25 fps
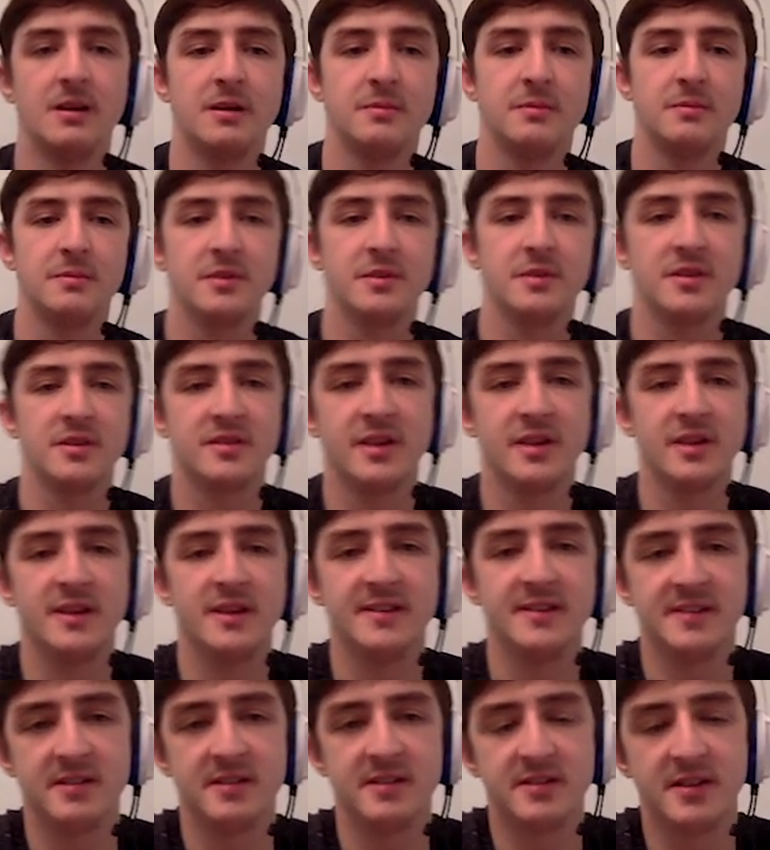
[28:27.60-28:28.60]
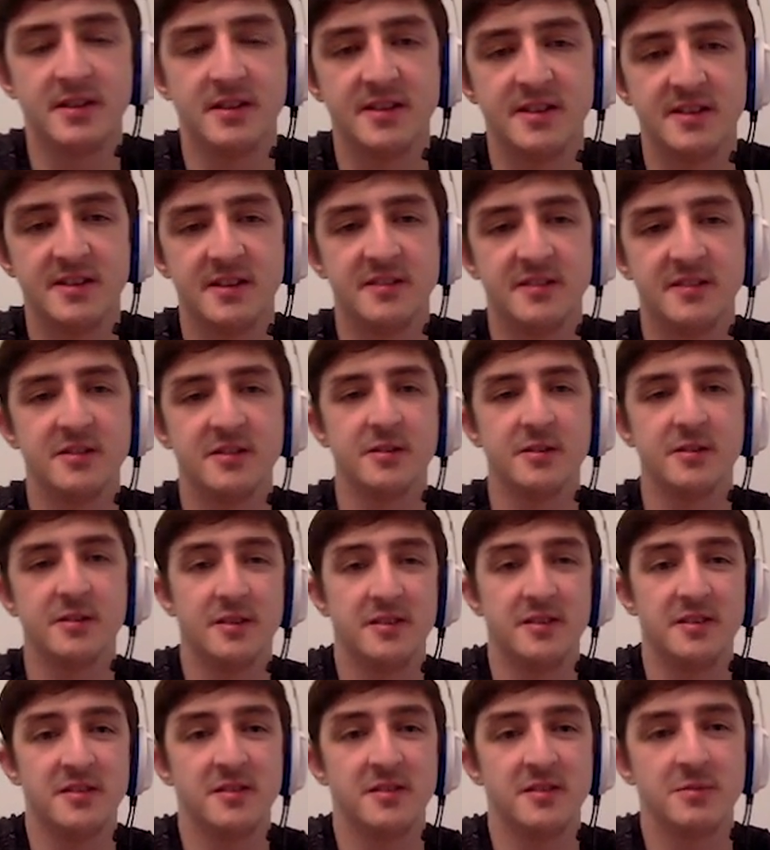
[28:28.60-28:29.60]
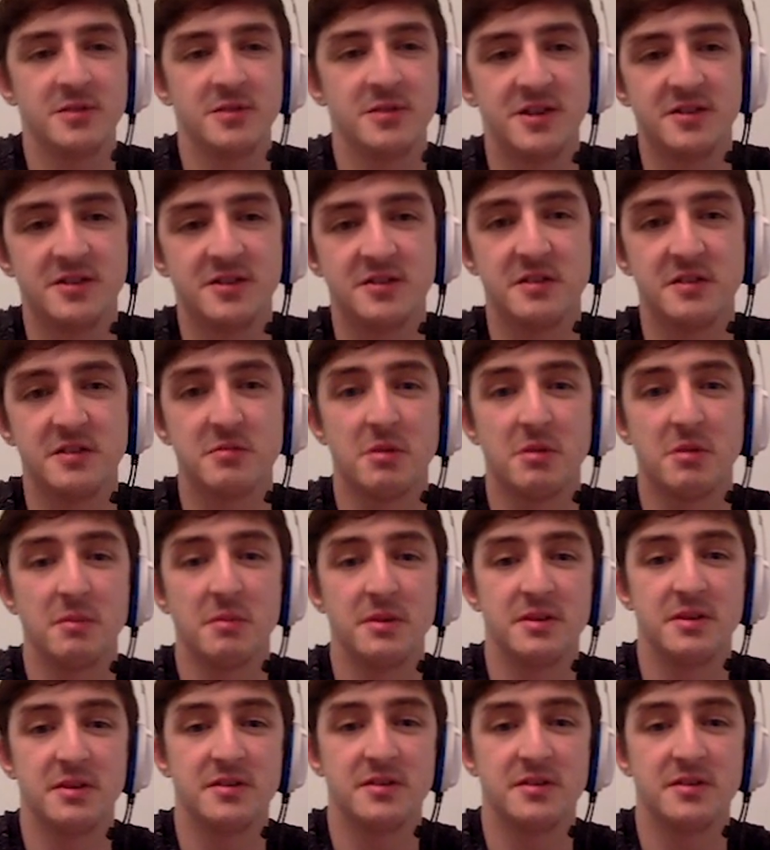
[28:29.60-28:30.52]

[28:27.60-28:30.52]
But stays in, he's not got anything to switch into the Swampert,